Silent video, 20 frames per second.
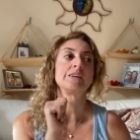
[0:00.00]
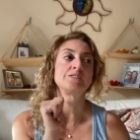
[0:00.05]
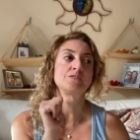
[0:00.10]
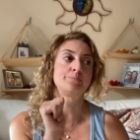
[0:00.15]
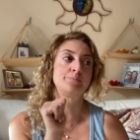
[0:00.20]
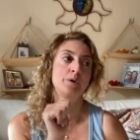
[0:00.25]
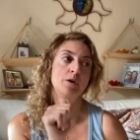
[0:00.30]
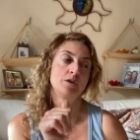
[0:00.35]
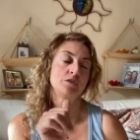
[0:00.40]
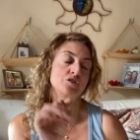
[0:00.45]
It's
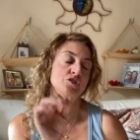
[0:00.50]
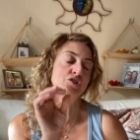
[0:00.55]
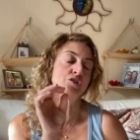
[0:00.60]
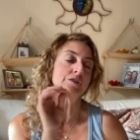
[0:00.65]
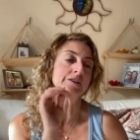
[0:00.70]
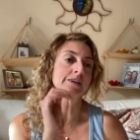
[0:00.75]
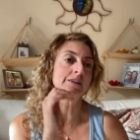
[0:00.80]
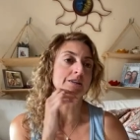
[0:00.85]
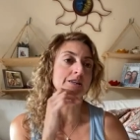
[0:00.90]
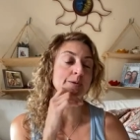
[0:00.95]
a
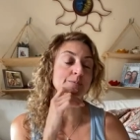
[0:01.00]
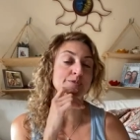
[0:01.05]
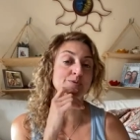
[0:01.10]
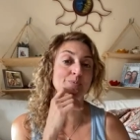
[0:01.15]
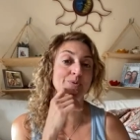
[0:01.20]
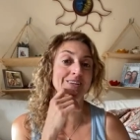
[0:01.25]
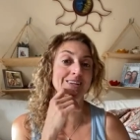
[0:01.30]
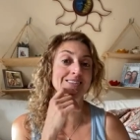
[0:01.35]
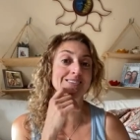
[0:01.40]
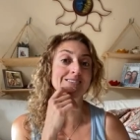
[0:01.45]
partial eclipse,
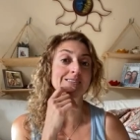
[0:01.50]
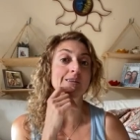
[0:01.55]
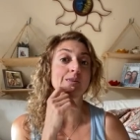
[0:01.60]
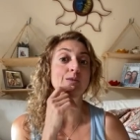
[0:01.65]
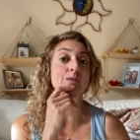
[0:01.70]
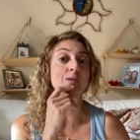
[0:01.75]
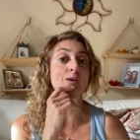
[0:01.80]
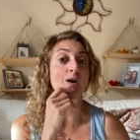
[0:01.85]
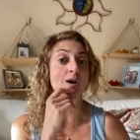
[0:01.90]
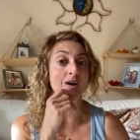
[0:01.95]
but it's the
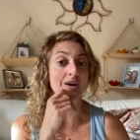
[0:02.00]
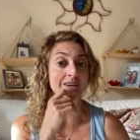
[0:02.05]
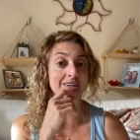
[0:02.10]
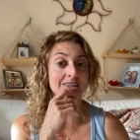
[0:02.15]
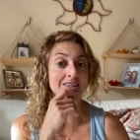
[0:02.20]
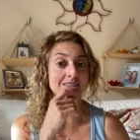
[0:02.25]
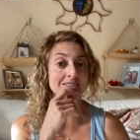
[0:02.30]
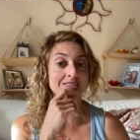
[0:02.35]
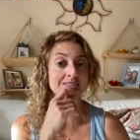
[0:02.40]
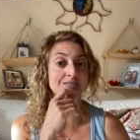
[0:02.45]

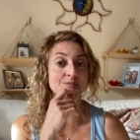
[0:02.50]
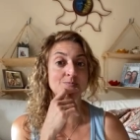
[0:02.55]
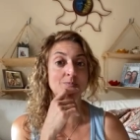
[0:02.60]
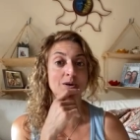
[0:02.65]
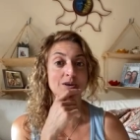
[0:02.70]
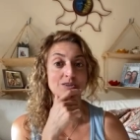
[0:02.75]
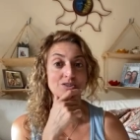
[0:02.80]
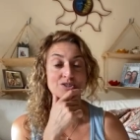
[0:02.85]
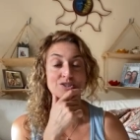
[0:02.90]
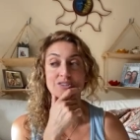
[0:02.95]
longest
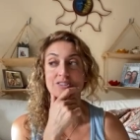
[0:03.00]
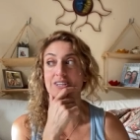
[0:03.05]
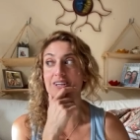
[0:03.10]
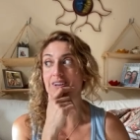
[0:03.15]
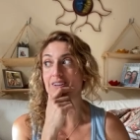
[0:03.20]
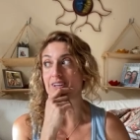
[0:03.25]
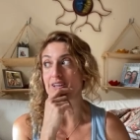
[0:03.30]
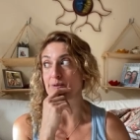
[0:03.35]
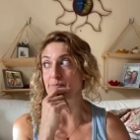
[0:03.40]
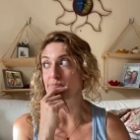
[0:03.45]
partial
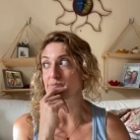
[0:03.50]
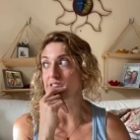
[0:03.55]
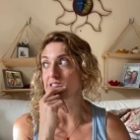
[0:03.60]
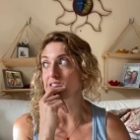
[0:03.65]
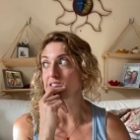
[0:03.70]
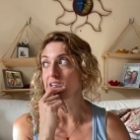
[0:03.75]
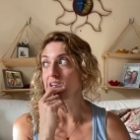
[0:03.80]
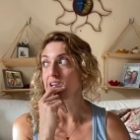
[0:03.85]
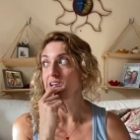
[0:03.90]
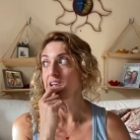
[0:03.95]

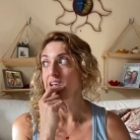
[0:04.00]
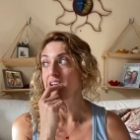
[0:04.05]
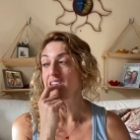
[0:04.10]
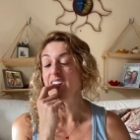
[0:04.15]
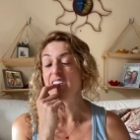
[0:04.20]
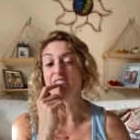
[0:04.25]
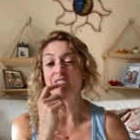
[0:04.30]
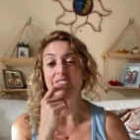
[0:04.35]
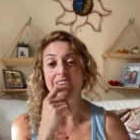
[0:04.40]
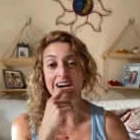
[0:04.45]
eclipse
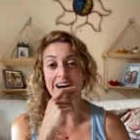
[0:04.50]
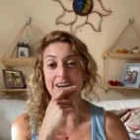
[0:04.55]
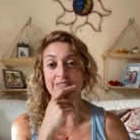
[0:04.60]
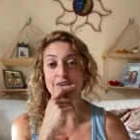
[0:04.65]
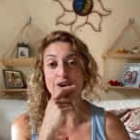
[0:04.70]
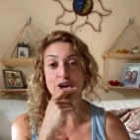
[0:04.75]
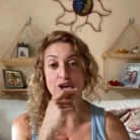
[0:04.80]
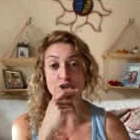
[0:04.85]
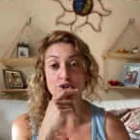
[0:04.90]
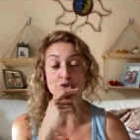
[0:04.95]
in
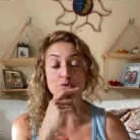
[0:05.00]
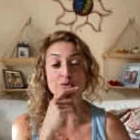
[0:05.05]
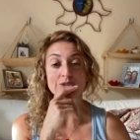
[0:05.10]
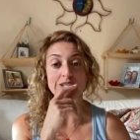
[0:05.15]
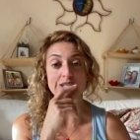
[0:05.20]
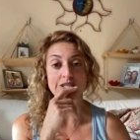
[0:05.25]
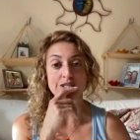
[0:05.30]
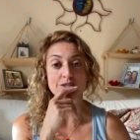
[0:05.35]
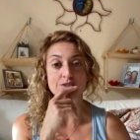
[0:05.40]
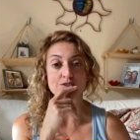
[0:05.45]

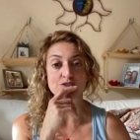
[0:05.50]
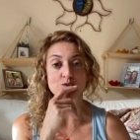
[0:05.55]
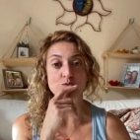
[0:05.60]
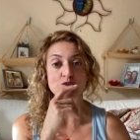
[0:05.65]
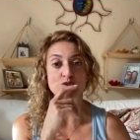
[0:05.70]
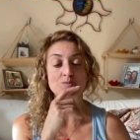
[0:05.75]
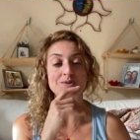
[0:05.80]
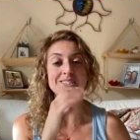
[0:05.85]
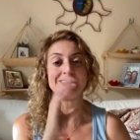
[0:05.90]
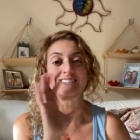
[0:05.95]
500 years,
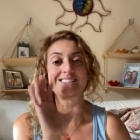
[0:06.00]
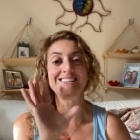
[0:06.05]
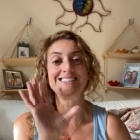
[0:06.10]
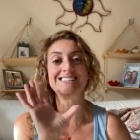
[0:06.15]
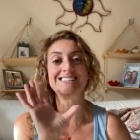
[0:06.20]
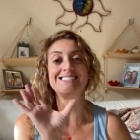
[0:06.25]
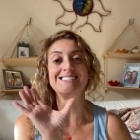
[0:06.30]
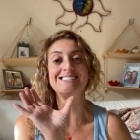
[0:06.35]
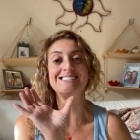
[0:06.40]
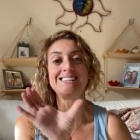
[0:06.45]
which means it's
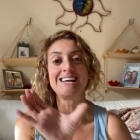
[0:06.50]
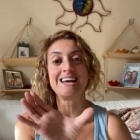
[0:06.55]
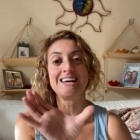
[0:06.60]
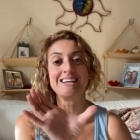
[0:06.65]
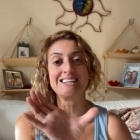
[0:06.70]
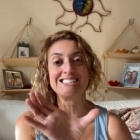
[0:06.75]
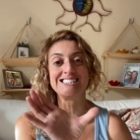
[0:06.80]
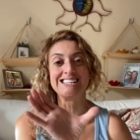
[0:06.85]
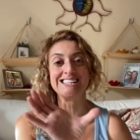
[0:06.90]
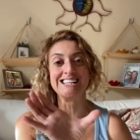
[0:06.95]
going to
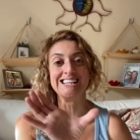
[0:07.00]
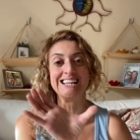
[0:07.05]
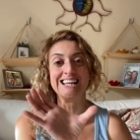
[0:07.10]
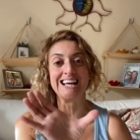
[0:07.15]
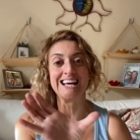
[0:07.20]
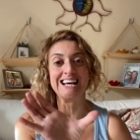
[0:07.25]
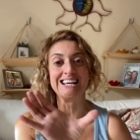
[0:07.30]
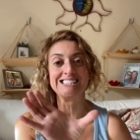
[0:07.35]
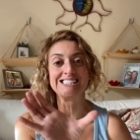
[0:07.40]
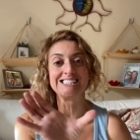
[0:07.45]
stay. It's going to
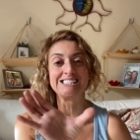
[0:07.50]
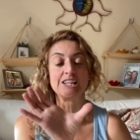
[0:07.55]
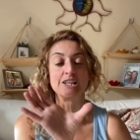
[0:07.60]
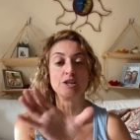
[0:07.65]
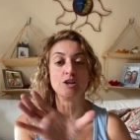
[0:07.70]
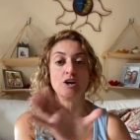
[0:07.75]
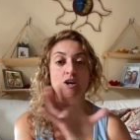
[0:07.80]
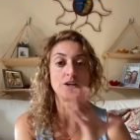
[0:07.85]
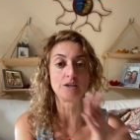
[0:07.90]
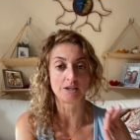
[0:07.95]
last the
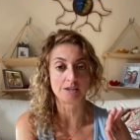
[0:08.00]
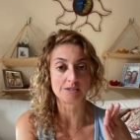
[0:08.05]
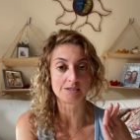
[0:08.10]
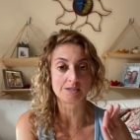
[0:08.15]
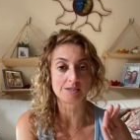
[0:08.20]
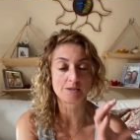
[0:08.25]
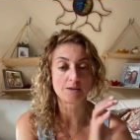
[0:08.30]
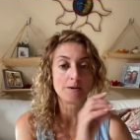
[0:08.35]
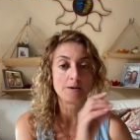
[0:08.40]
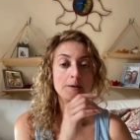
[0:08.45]

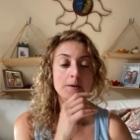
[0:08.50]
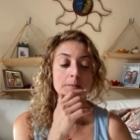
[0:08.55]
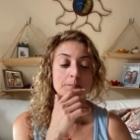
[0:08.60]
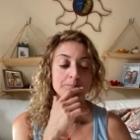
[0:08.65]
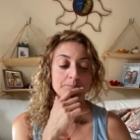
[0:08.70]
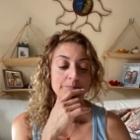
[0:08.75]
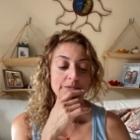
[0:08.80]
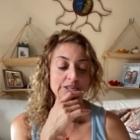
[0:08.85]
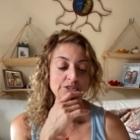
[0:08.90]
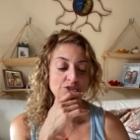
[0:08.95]
longest.
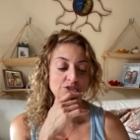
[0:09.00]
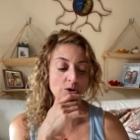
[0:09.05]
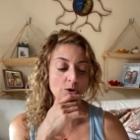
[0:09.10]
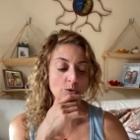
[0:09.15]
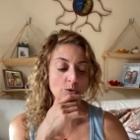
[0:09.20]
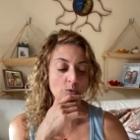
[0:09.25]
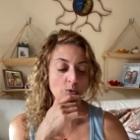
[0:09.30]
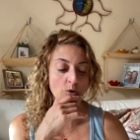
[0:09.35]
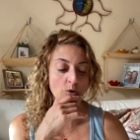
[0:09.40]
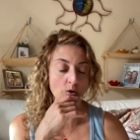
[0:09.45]

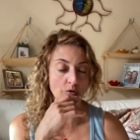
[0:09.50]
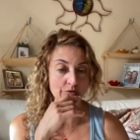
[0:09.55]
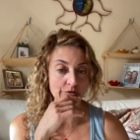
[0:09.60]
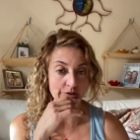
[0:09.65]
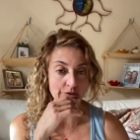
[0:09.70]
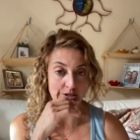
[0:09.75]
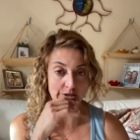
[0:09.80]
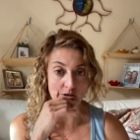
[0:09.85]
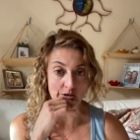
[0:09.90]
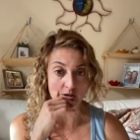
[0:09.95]
So
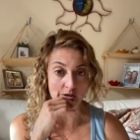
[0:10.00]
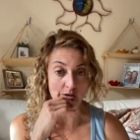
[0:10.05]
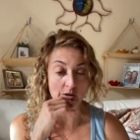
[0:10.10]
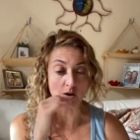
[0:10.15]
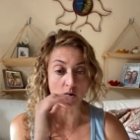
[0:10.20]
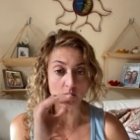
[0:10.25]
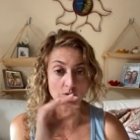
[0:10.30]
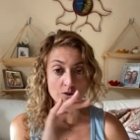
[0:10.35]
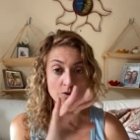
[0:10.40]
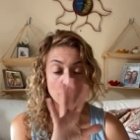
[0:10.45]
hopefully you
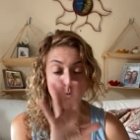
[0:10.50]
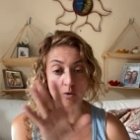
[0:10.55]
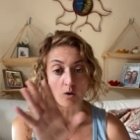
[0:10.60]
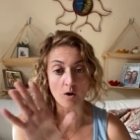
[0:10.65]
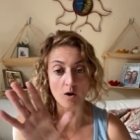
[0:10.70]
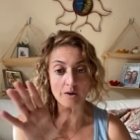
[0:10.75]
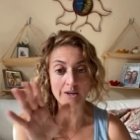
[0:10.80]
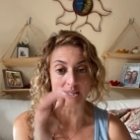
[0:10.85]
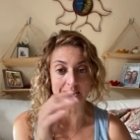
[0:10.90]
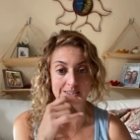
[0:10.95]
will
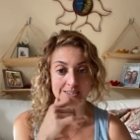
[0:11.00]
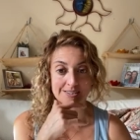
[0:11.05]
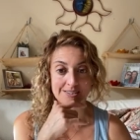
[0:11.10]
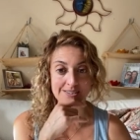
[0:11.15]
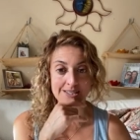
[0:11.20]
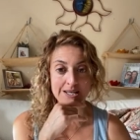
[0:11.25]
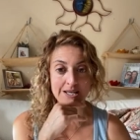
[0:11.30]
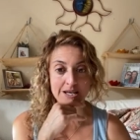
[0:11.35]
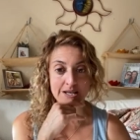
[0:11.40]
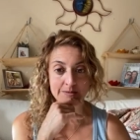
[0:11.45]
all get to
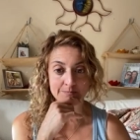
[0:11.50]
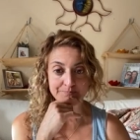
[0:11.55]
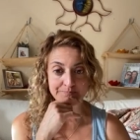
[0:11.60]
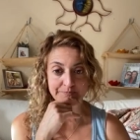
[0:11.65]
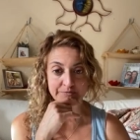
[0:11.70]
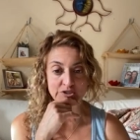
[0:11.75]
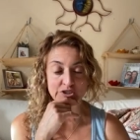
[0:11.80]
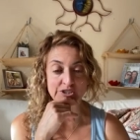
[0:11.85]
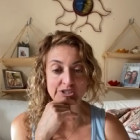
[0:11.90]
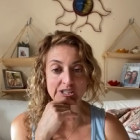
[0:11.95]
see it
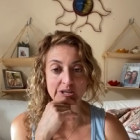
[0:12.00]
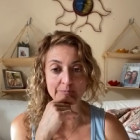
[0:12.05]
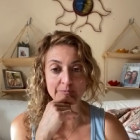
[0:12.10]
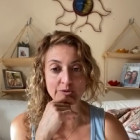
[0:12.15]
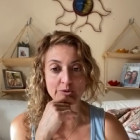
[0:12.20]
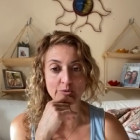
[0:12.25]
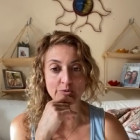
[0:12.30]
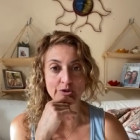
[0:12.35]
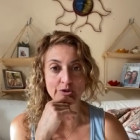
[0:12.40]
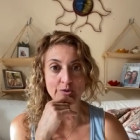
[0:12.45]
to
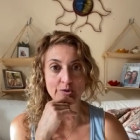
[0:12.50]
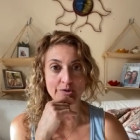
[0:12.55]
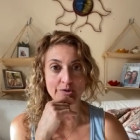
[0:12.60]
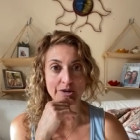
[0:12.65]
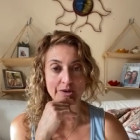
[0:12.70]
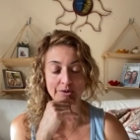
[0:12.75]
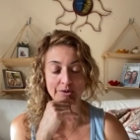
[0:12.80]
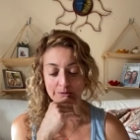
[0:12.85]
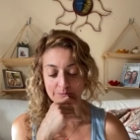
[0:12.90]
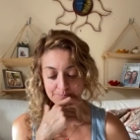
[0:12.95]
some degree or
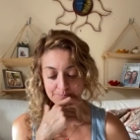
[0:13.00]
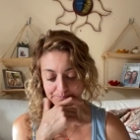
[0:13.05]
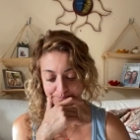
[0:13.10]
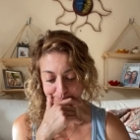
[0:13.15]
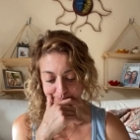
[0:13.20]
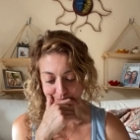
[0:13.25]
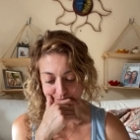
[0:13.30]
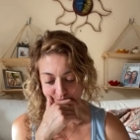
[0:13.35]
another.